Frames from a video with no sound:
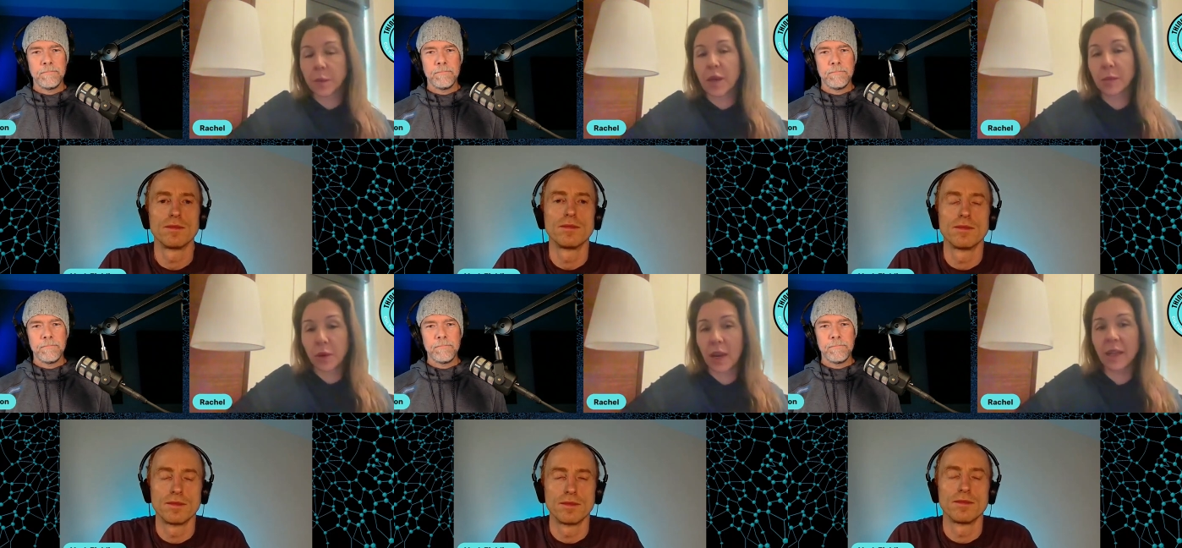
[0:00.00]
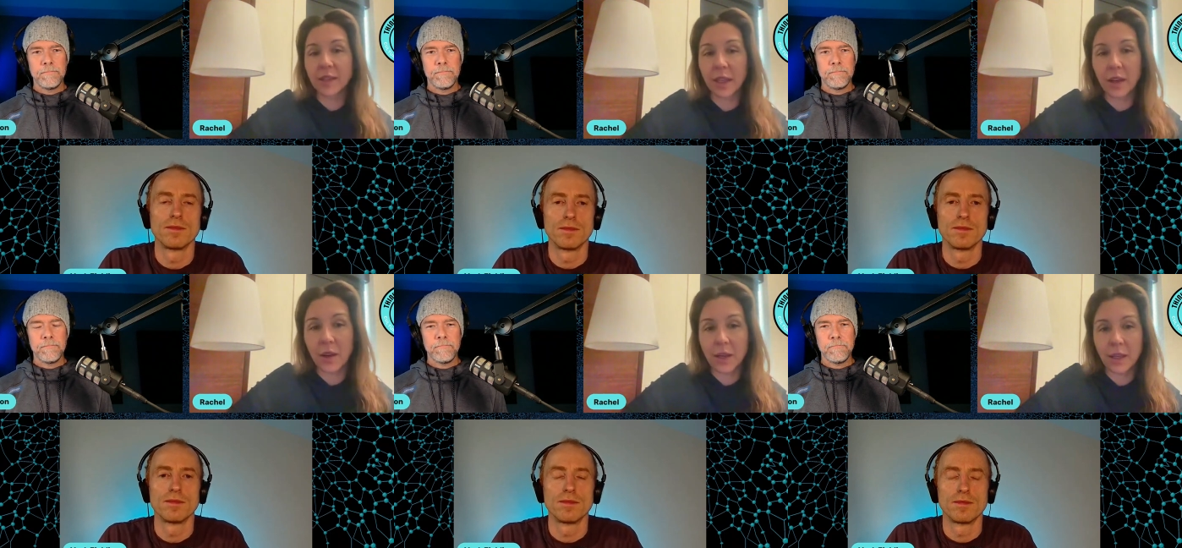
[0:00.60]
Speaker 1: marked
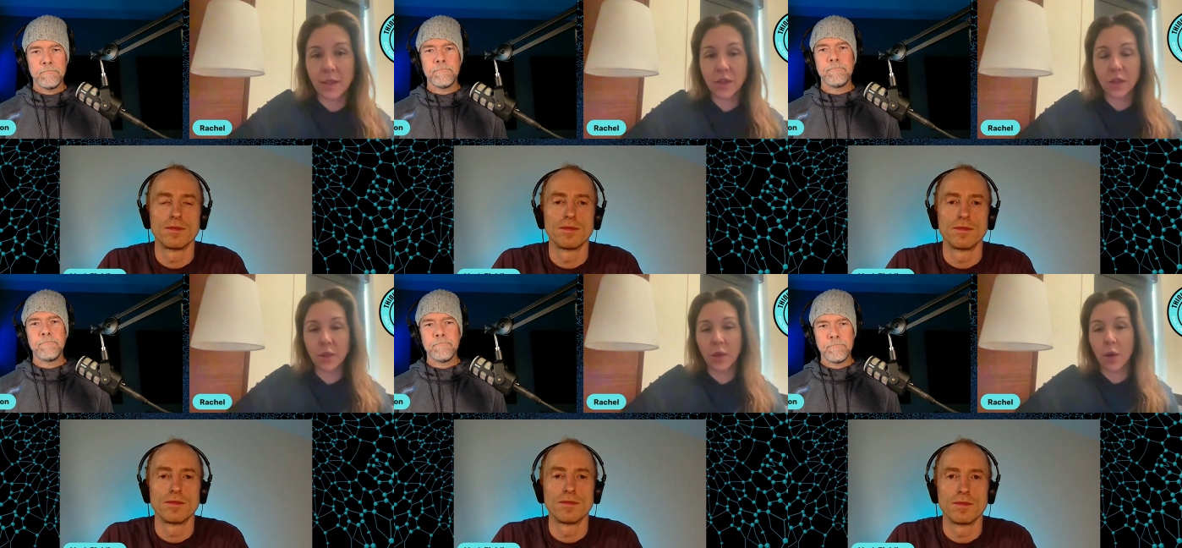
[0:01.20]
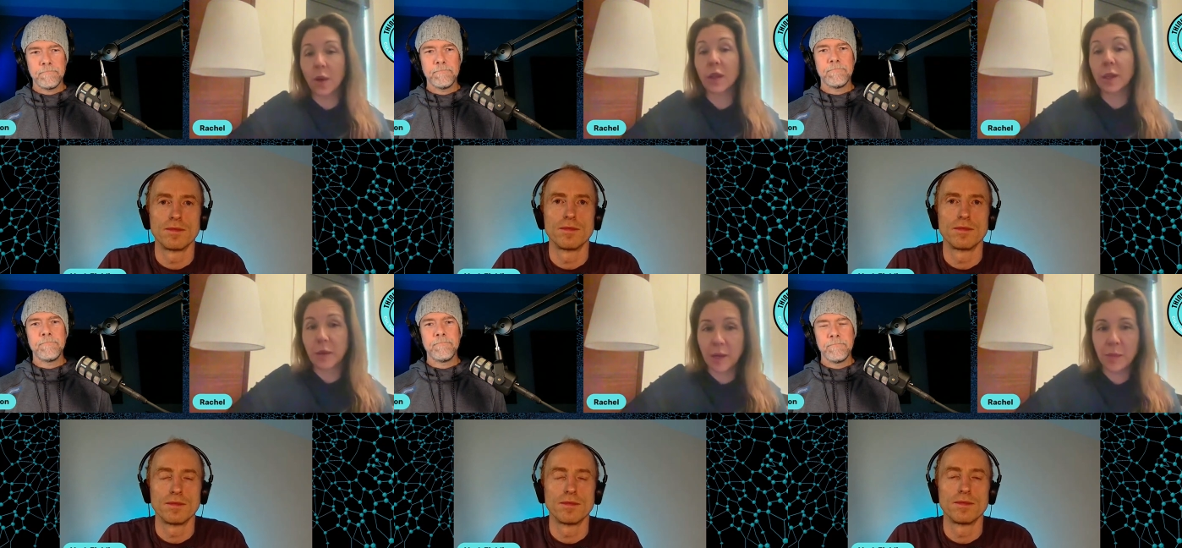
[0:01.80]
value for me to put a
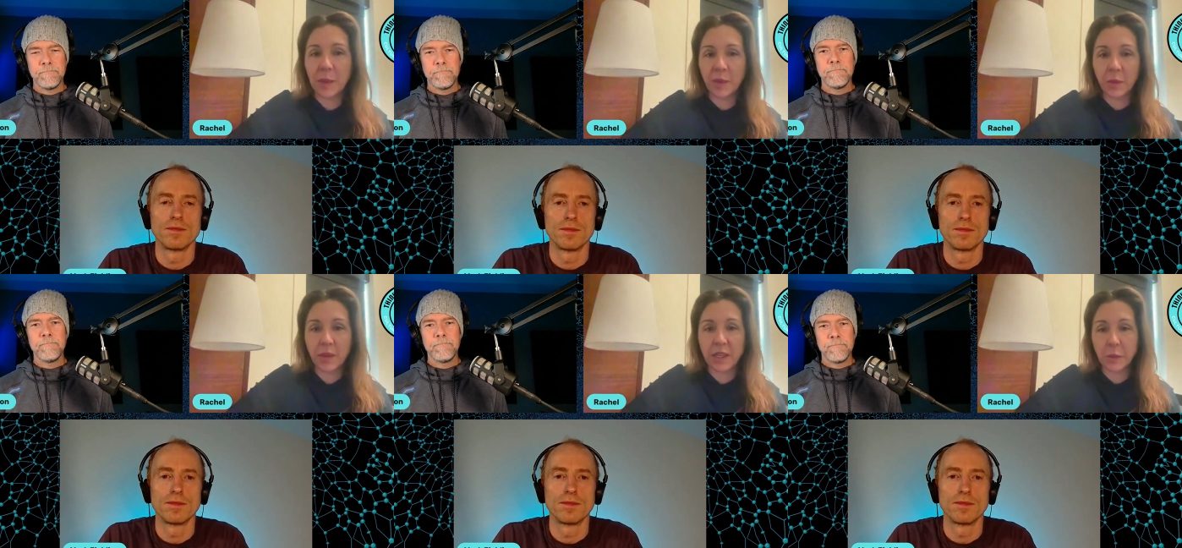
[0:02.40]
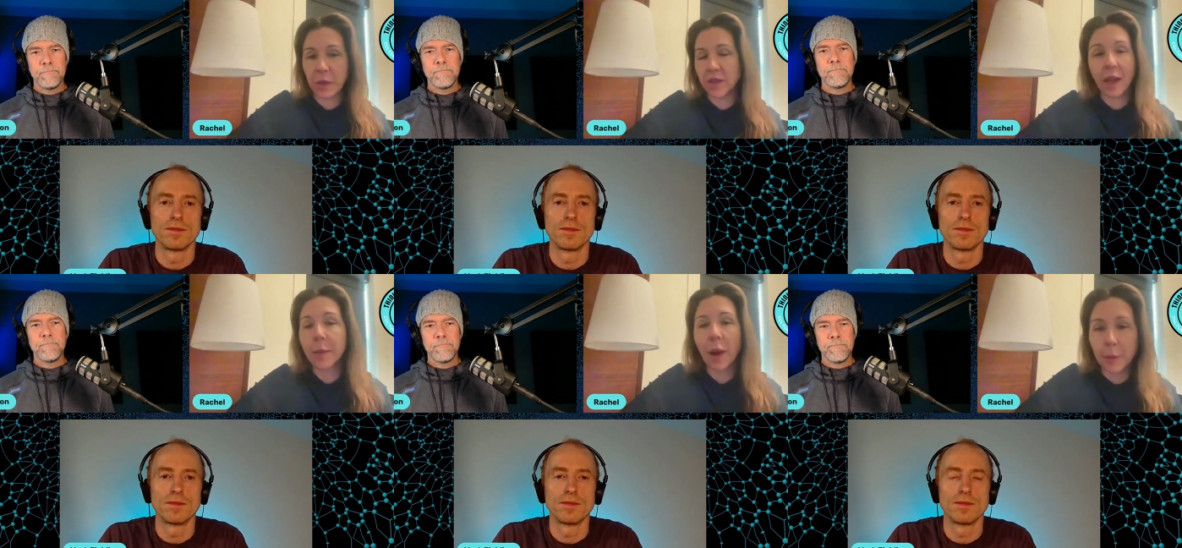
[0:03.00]
headset on and to, you know,
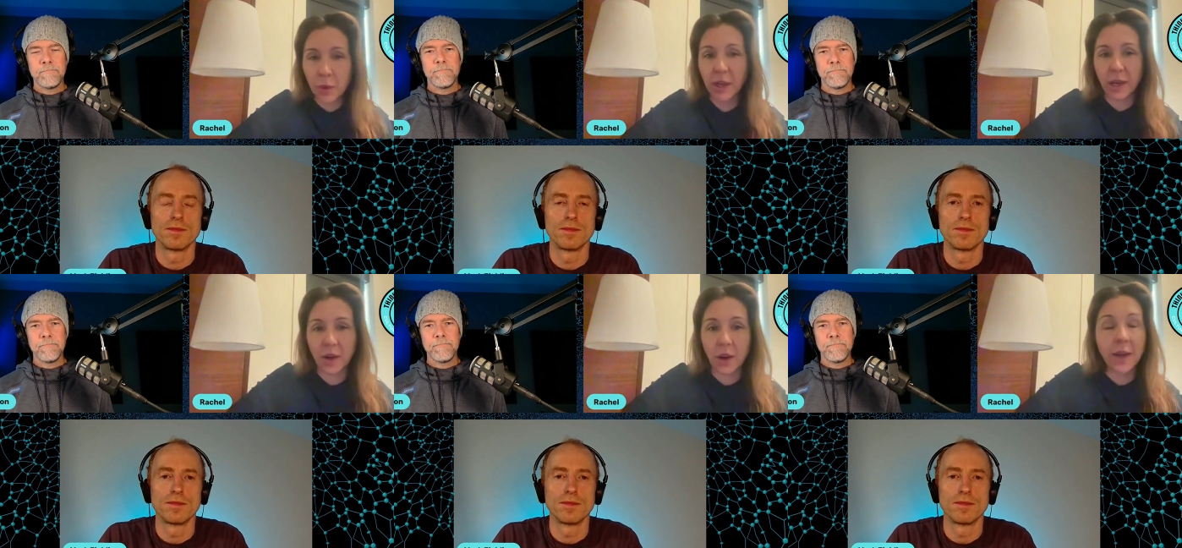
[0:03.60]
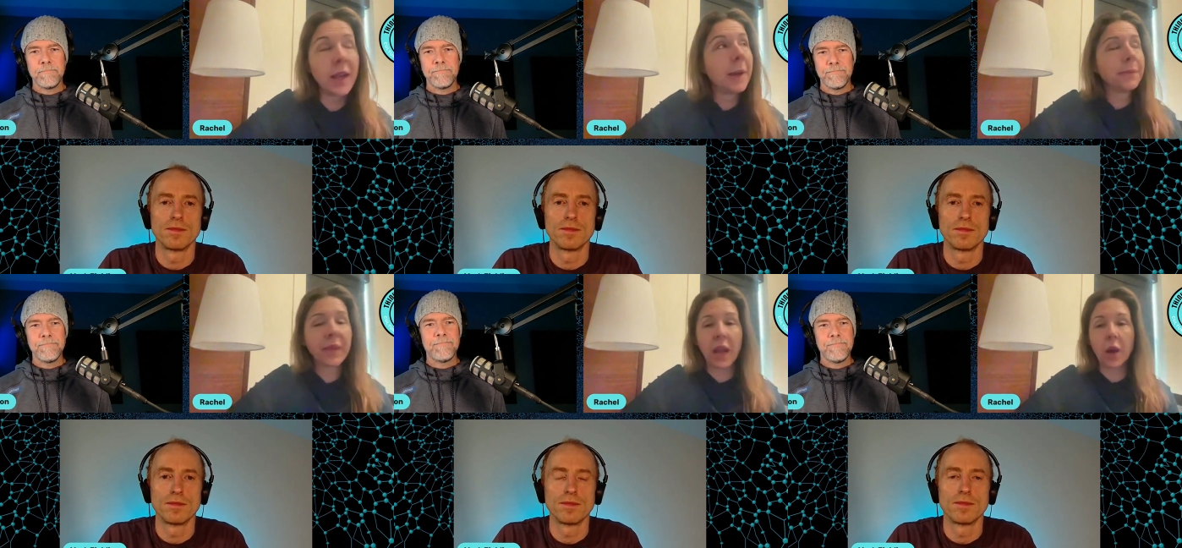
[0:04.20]
eliminate people from the
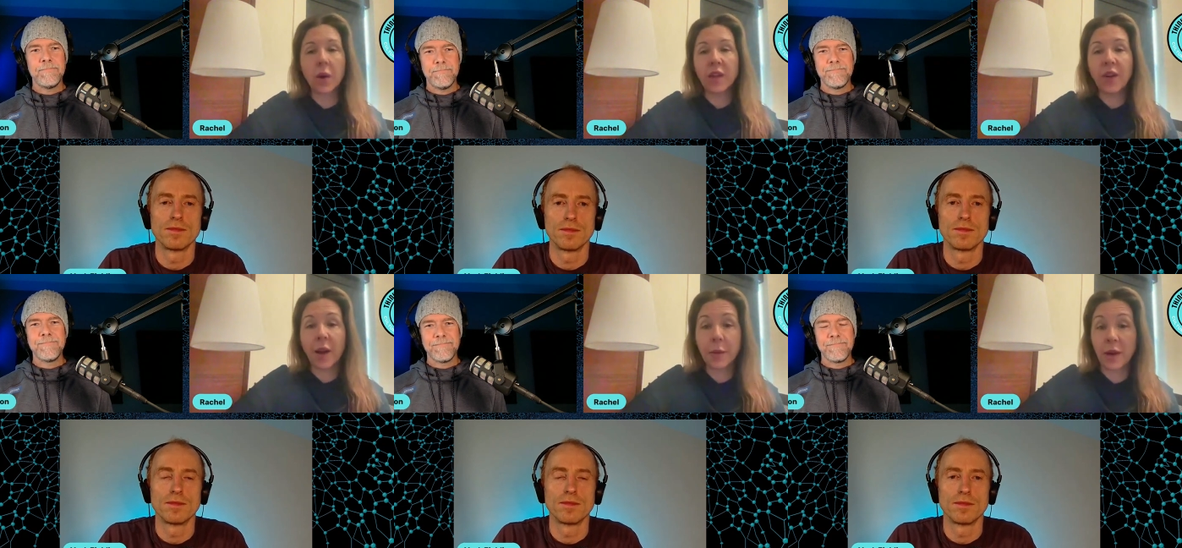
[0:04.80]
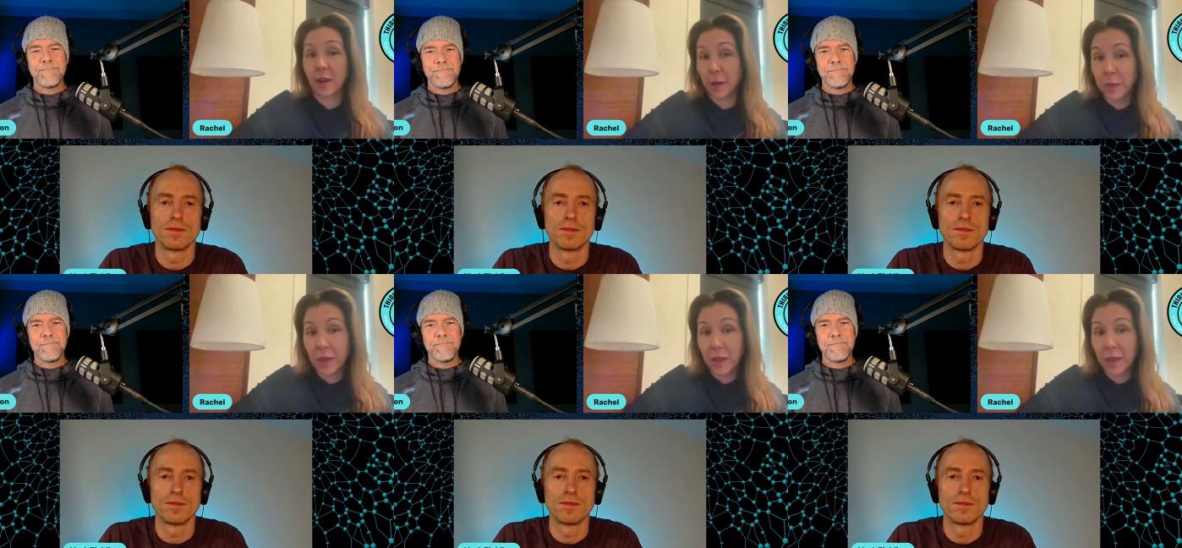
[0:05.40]
experience, I'm not putting it on.